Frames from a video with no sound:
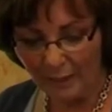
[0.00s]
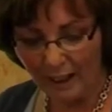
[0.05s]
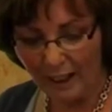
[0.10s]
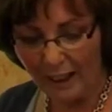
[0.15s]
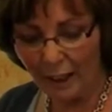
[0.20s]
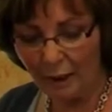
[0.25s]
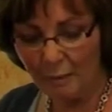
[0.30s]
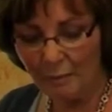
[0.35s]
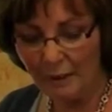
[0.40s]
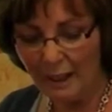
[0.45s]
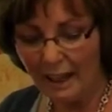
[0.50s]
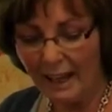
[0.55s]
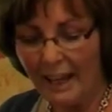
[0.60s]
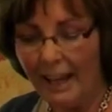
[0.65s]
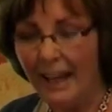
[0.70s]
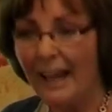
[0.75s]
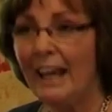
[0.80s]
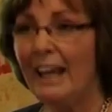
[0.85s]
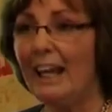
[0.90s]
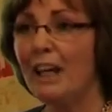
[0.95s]
I
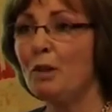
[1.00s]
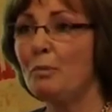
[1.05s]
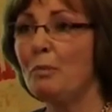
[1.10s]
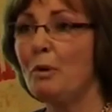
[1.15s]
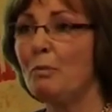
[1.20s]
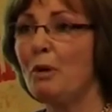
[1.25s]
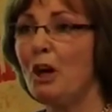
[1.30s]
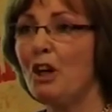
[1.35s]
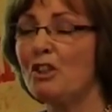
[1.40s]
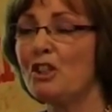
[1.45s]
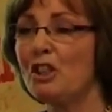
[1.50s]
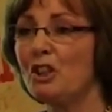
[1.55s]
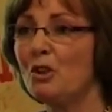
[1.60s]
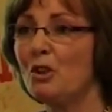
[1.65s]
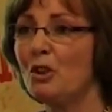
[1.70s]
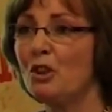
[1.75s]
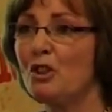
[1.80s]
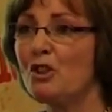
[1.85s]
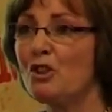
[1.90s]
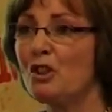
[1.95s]
head up a project
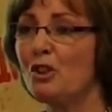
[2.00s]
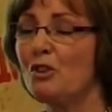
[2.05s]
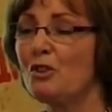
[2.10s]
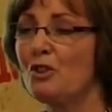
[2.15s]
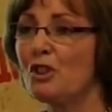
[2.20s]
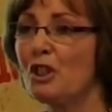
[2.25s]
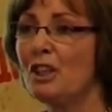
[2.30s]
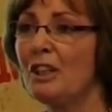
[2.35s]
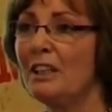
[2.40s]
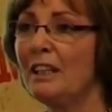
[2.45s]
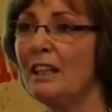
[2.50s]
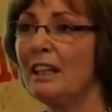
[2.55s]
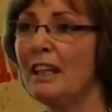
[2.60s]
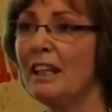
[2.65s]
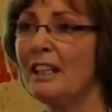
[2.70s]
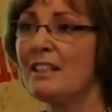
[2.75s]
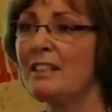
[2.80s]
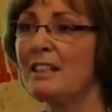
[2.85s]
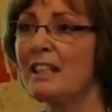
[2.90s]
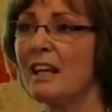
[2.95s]
called The Junction.
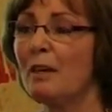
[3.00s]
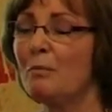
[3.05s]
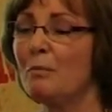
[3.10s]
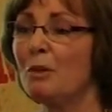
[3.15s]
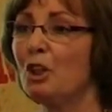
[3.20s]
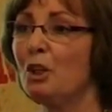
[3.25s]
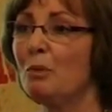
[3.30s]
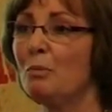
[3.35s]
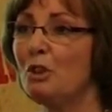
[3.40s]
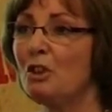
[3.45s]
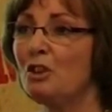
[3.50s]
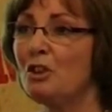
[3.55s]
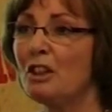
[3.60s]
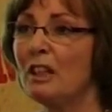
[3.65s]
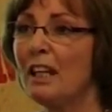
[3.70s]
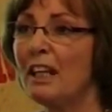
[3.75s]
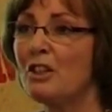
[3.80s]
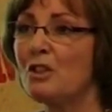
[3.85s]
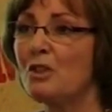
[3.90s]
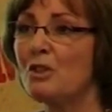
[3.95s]
It's a community
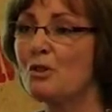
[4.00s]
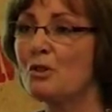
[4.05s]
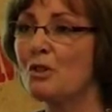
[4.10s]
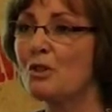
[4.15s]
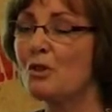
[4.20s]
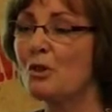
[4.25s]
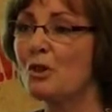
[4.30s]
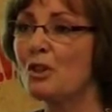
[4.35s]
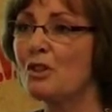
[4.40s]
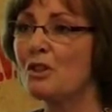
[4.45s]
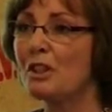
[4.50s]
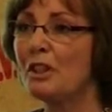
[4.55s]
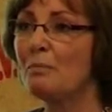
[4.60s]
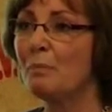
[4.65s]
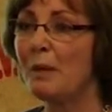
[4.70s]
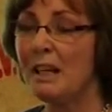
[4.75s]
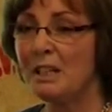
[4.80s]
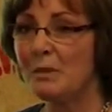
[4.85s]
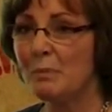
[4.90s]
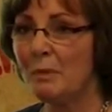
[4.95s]
relations resource and
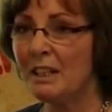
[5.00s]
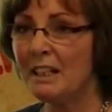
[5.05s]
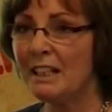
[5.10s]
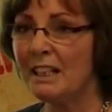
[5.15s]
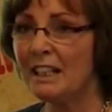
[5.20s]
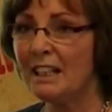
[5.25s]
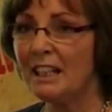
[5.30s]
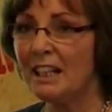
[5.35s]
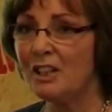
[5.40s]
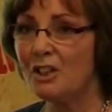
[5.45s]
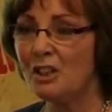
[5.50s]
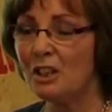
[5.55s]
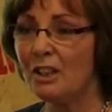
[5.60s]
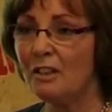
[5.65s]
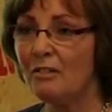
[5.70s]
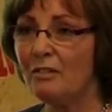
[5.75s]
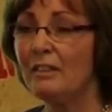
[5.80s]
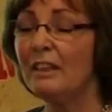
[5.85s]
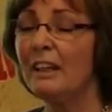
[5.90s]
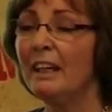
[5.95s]
peace building
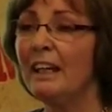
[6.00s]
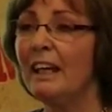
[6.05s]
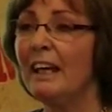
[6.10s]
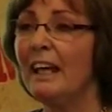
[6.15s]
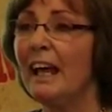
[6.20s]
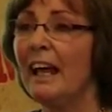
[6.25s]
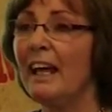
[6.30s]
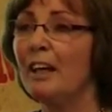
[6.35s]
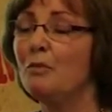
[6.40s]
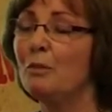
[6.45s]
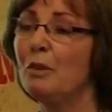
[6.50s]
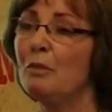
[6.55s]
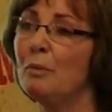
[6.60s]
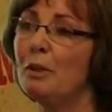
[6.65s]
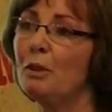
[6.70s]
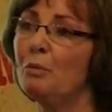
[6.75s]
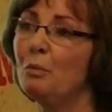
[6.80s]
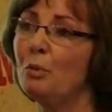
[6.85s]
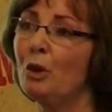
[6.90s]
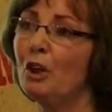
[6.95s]
initiative. And we've
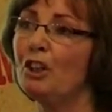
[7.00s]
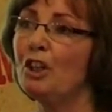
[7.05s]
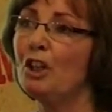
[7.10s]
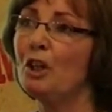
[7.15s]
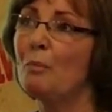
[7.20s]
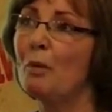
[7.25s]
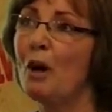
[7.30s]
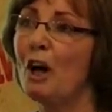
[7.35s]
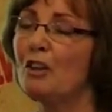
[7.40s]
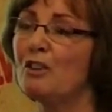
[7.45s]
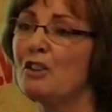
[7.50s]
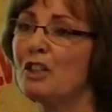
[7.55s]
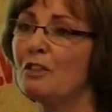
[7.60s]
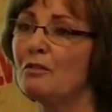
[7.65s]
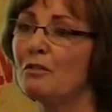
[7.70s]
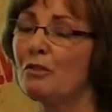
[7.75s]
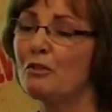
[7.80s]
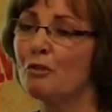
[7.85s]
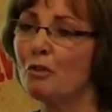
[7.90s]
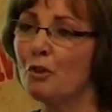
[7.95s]
been running a project
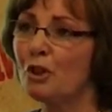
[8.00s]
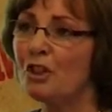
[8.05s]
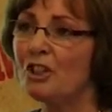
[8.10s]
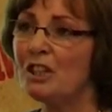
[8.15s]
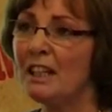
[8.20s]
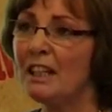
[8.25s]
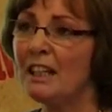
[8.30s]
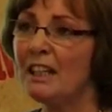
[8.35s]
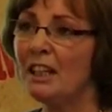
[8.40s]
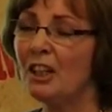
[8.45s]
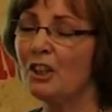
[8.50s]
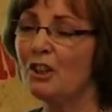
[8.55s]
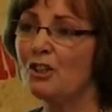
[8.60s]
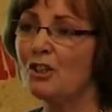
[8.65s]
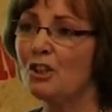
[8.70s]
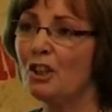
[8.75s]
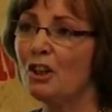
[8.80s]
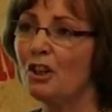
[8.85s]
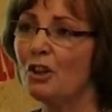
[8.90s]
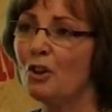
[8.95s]
for 14
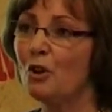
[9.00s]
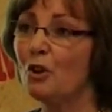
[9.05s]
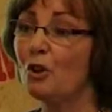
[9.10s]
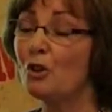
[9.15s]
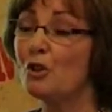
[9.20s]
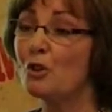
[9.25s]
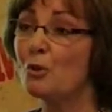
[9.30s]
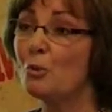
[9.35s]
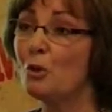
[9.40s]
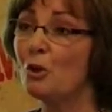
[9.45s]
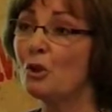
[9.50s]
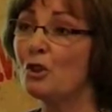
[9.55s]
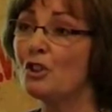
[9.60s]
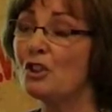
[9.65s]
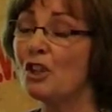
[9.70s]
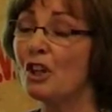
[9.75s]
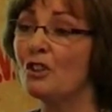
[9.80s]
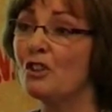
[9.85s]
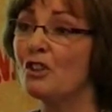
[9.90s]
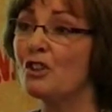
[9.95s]
years now called
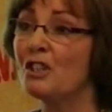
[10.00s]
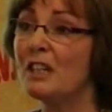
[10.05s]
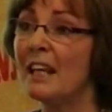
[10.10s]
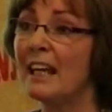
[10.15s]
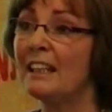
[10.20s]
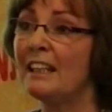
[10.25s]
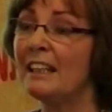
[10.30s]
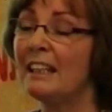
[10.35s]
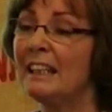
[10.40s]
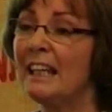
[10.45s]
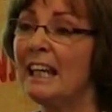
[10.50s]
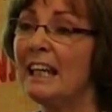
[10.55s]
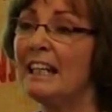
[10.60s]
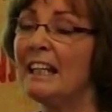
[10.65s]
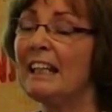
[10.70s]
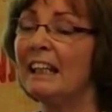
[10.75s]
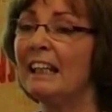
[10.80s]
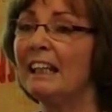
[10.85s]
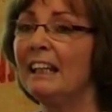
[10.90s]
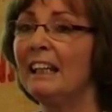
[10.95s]
Towards Understanding and
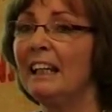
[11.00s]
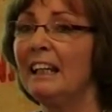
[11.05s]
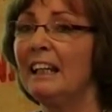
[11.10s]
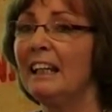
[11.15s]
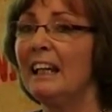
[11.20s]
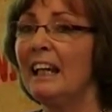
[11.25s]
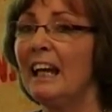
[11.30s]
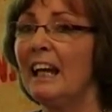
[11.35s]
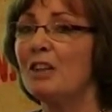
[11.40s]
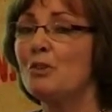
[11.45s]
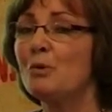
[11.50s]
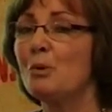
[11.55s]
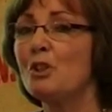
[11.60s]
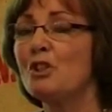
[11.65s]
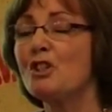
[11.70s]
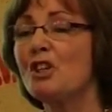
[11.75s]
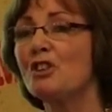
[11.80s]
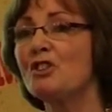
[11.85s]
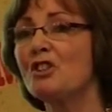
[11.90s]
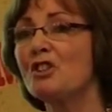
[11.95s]
Healing. And
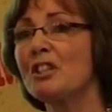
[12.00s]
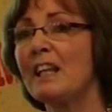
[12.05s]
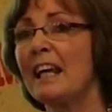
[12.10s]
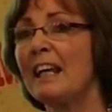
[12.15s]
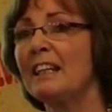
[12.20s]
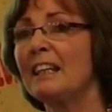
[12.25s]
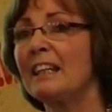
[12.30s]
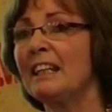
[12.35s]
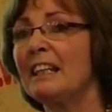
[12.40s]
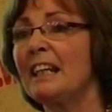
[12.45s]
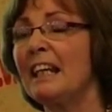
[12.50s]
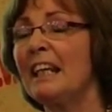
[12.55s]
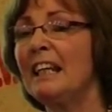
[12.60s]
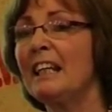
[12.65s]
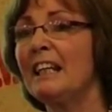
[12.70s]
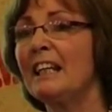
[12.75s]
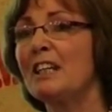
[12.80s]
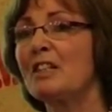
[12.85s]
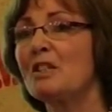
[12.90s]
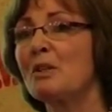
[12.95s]
Towards Understanding and
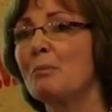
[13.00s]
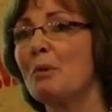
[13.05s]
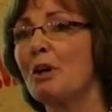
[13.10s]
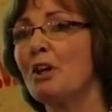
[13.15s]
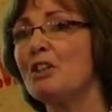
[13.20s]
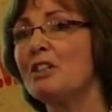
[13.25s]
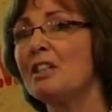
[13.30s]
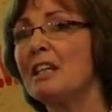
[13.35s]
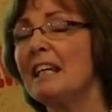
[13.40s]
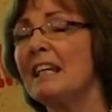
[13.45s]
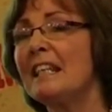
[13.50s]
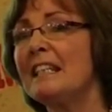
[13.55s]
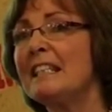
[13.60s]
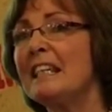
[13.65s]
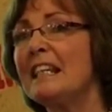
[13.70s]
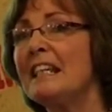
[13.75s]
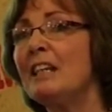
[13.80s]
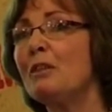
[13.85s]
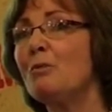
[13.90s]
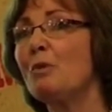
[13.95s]
Healing is about
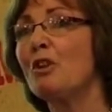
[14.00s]
dealing